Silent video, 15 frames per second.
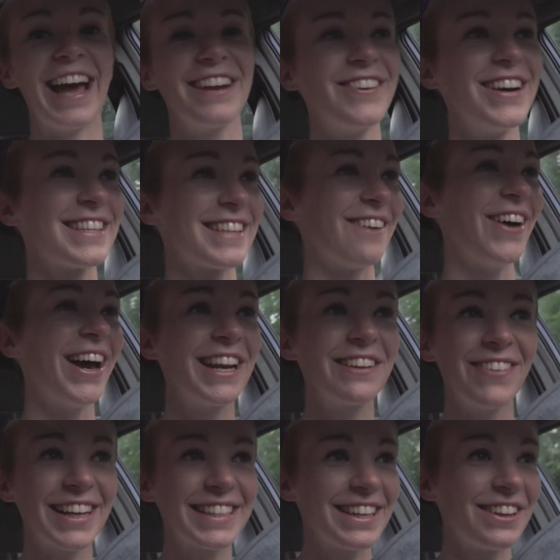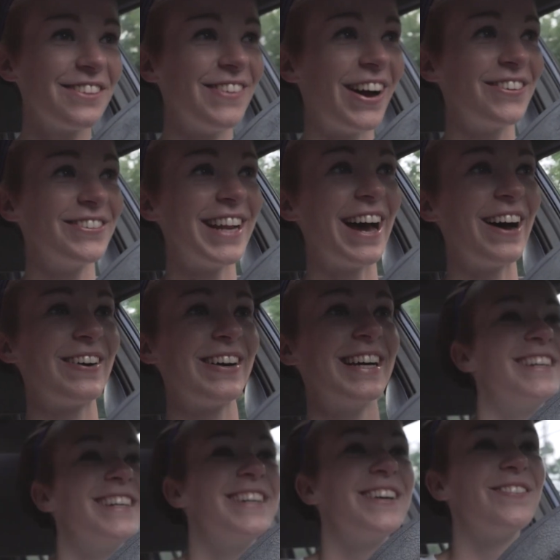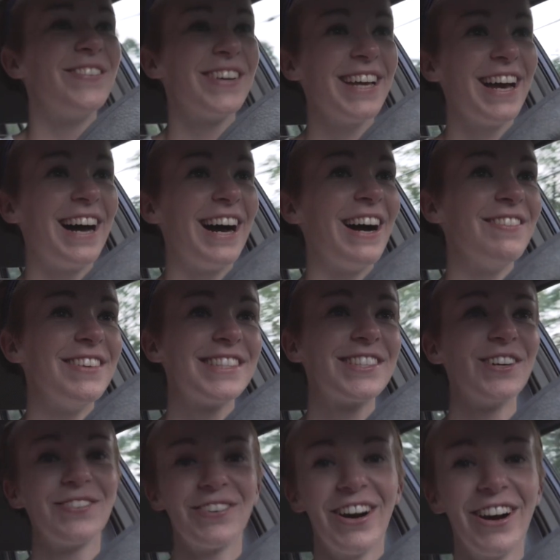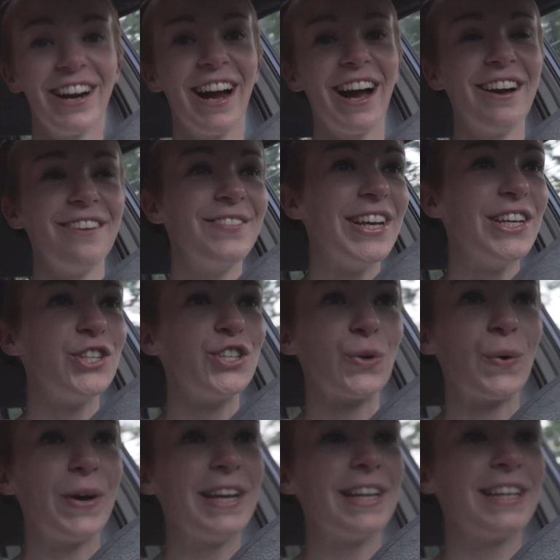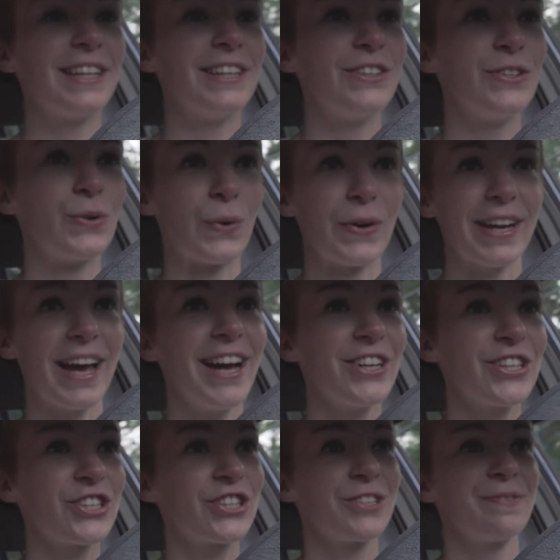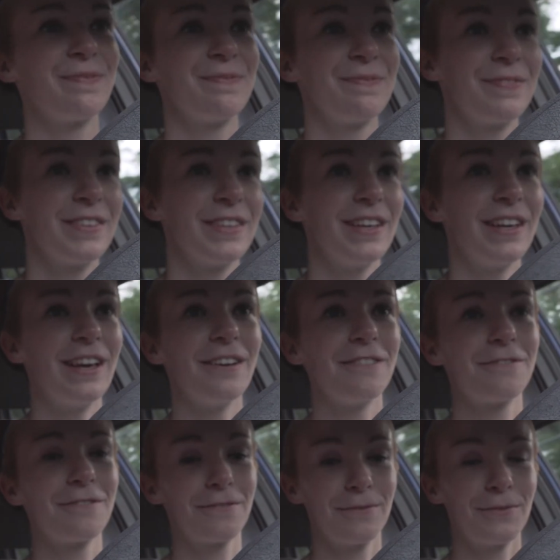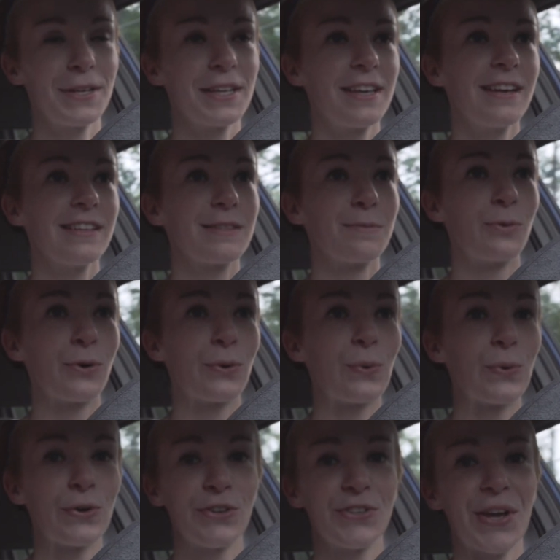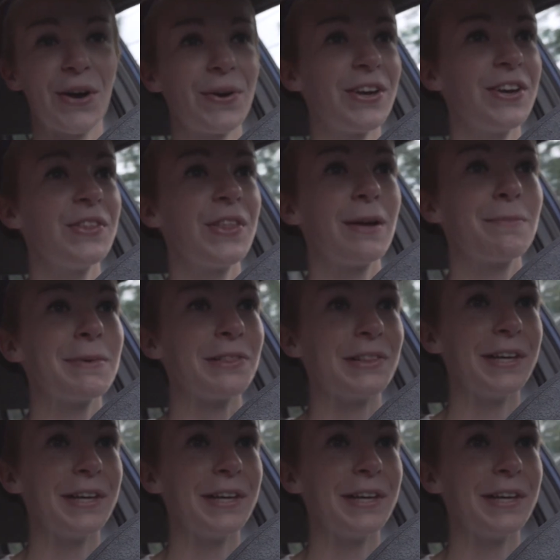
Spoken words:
anyways, I'm heading back down the mountain now. But yeah, I mean, so far I'm enjoying DoorDash. If we could get some more orders out here, that'd be